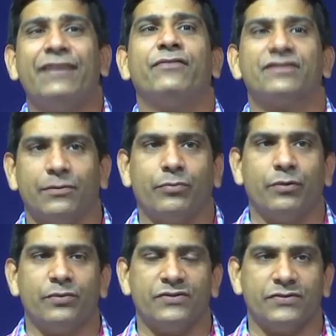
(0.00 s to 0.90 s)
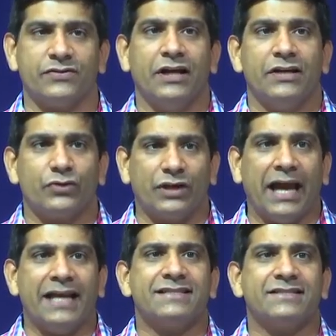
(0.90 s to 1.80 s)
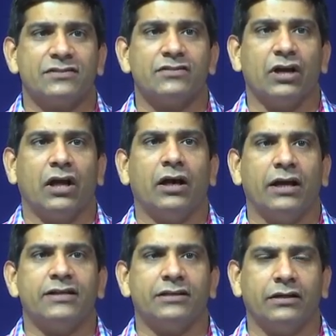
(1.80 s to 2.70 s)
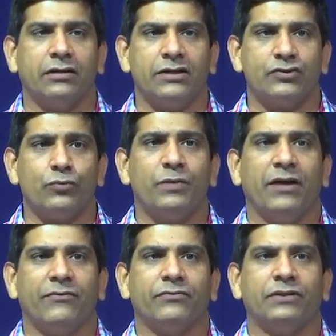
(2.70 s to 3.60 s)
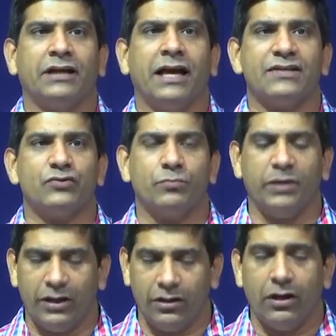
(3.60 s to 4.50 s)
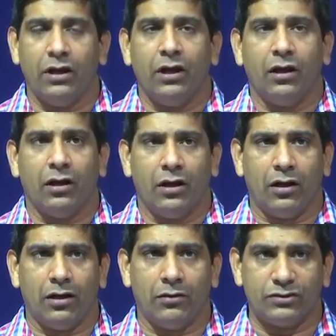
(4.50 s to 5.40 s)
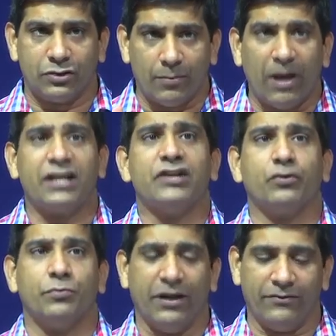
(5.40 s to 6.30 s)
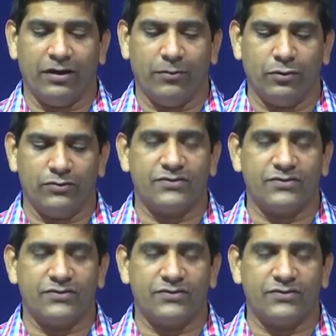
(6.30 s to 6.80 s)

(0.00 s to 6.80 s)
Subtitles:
for some purposes, so gas, it should be, the gas should be, so the market should be available.